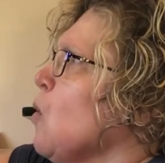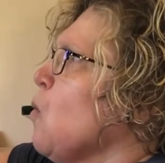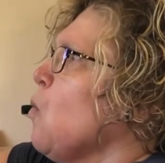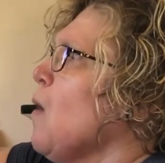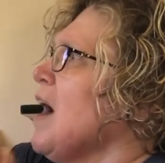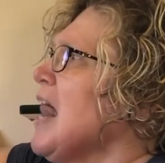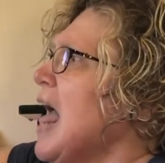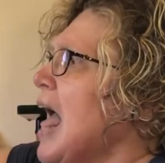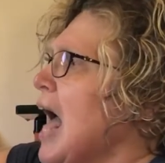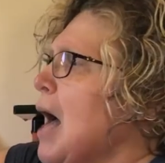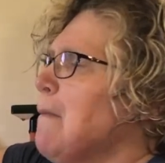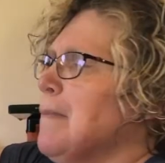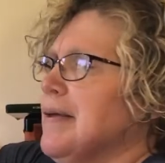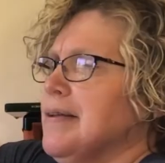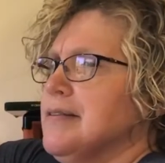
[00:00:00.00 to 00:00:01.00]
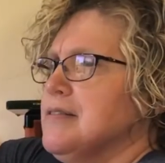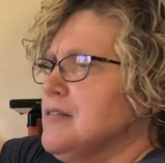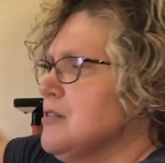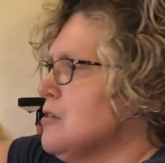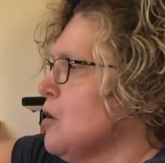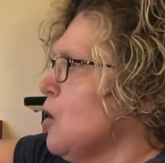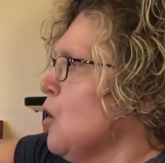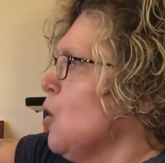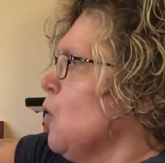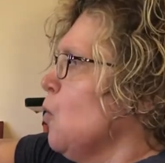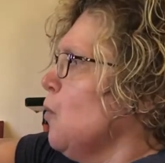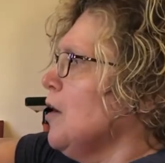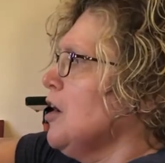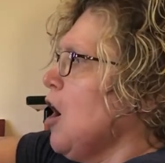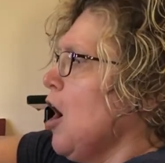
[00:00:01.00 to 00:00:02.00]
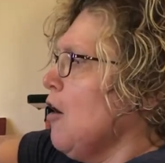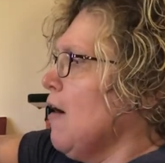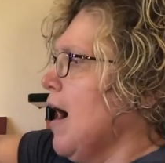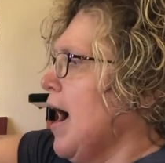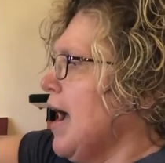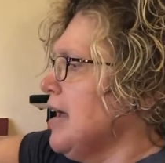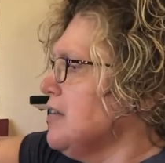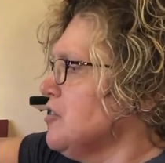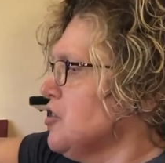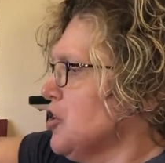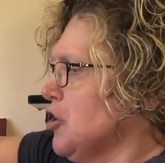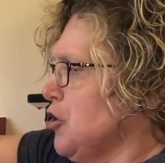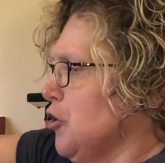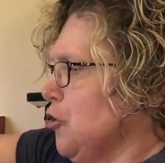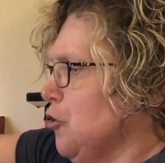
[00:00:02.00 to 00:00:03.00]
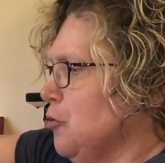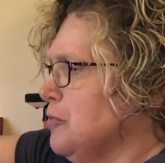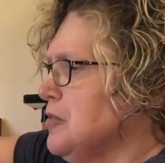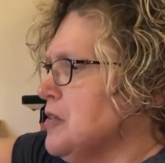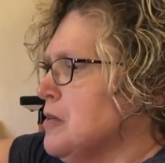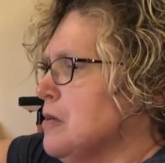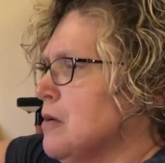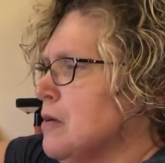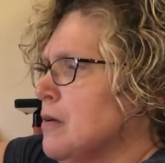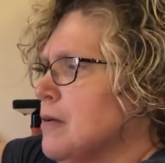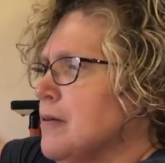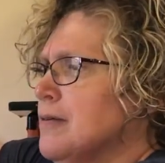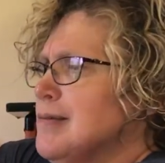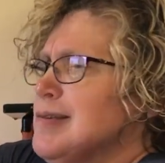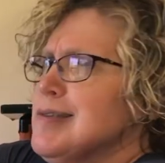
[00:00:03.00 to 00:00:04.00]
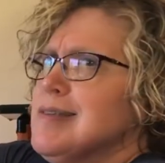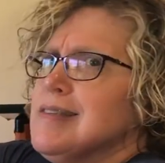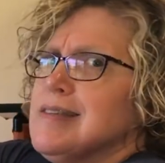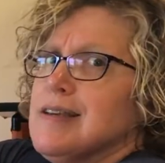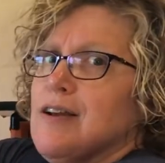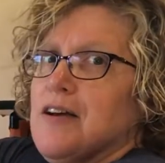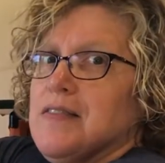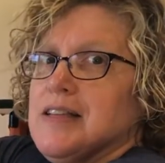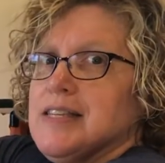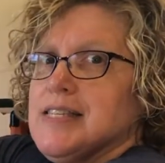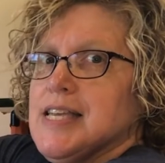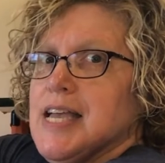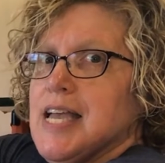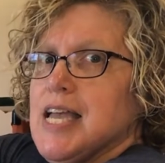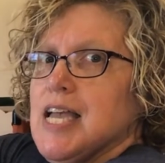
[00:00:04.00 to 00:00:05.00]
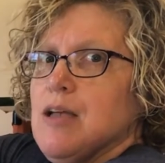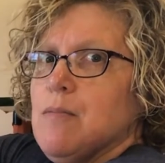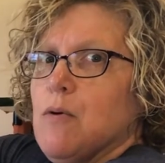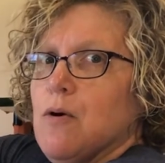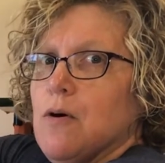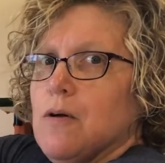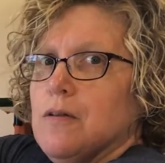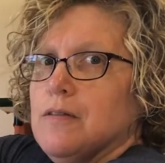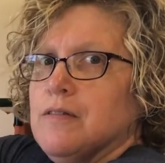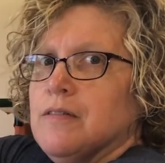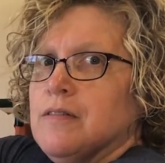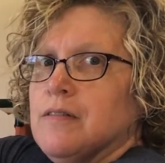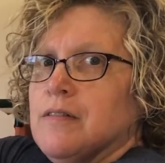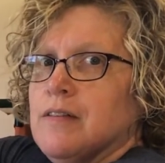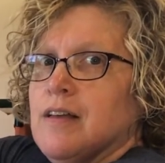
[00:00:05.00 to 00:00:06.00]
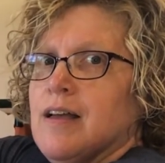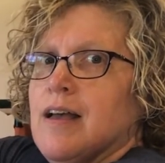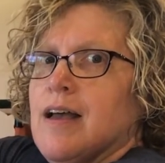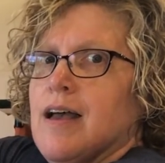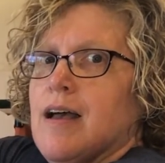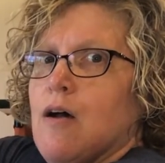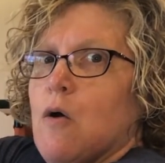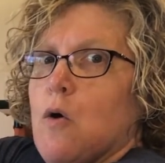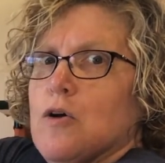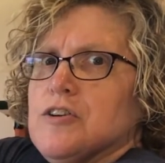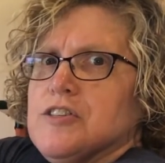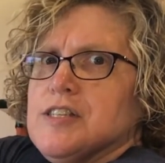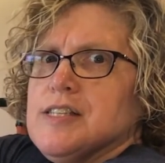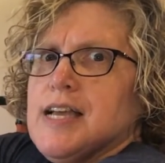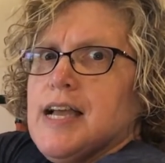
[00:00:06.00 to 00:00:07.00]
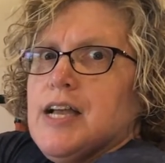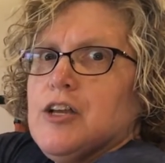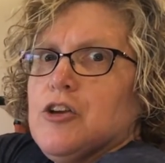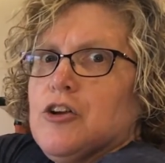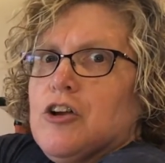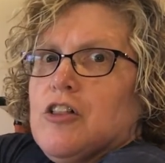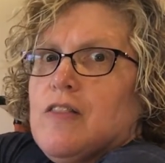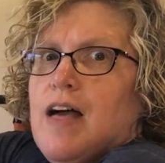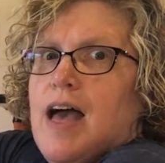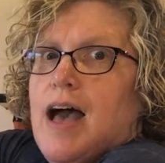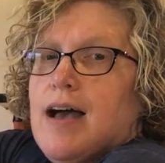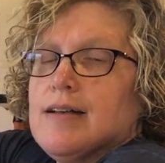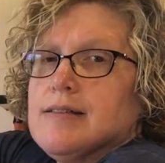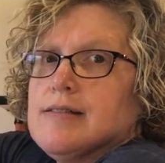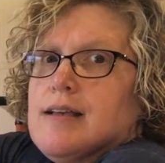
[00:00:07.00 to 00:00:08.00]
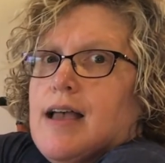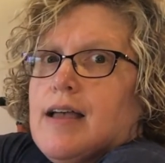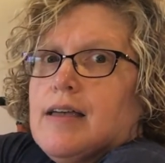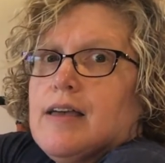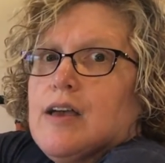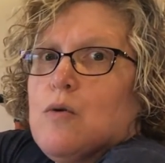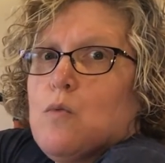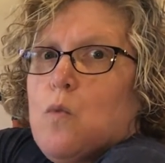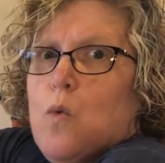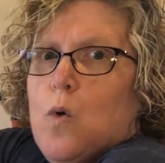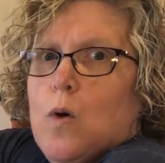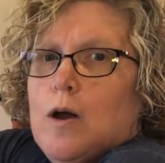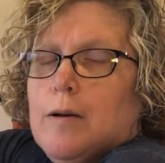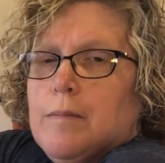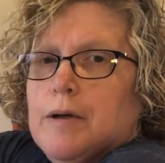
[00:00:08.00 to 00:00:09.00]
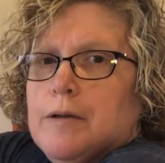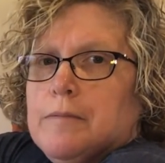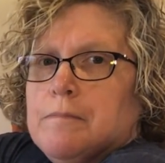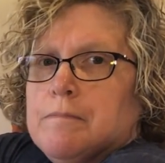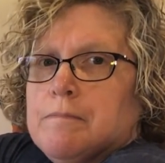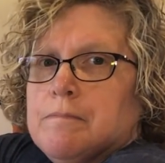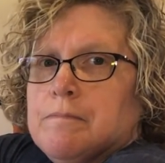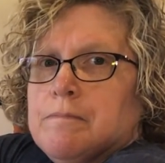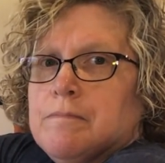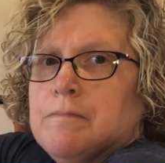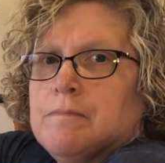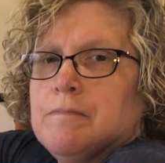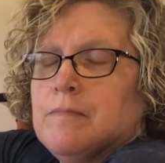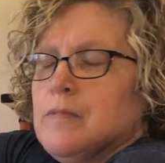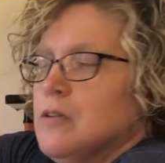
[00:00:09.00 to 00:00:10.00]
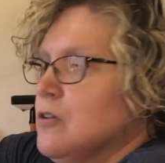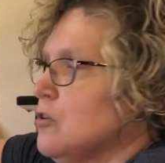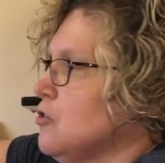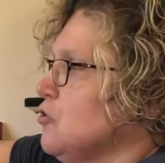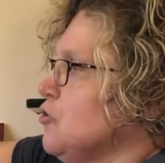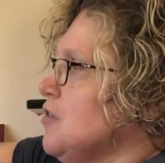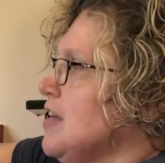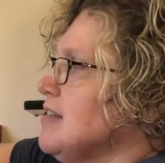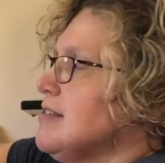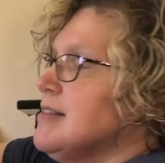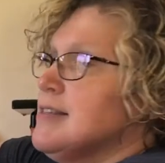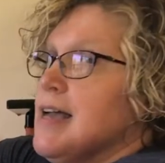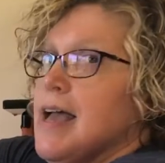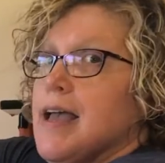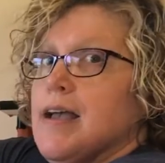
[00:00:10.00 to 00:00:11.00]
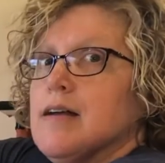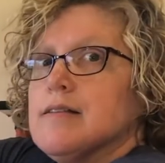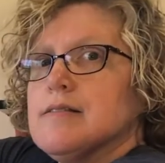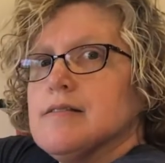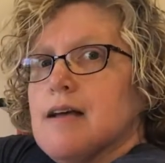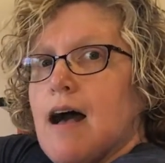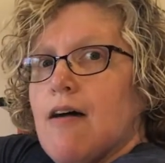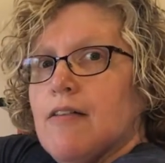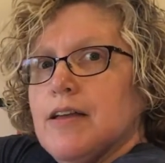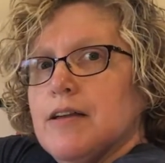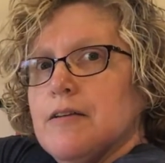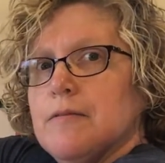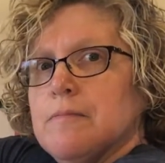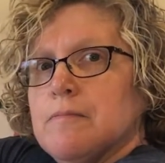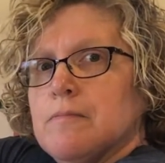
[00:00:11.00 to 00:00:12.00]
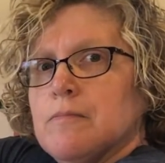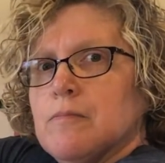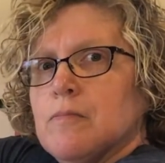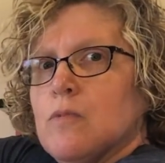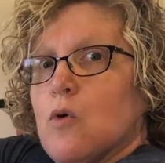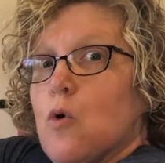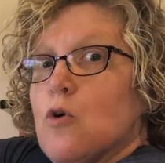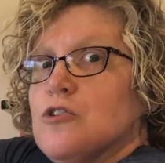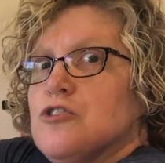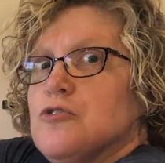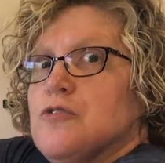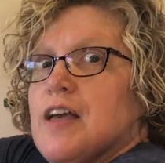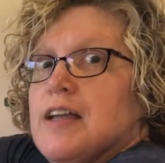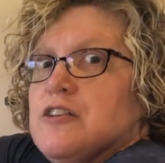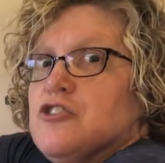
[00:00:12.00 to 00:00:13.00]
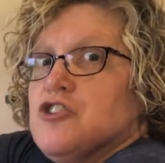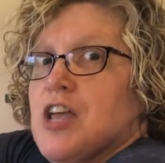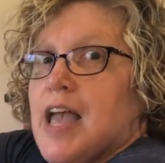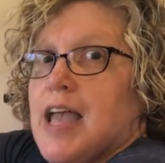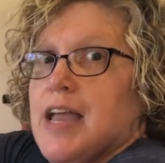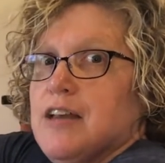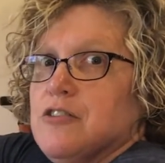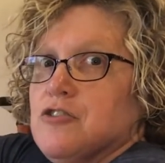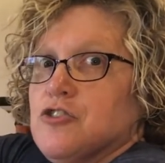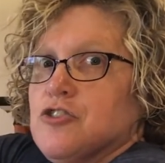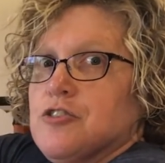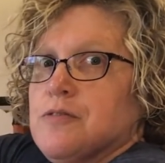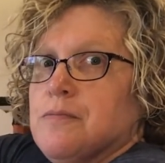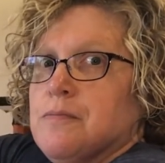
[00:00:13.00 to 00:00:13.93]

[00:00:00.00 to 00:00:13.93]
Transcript: What happens when our ice cubes sit on the table or stay in your glass and get warm? Do they stay a solid or do they change?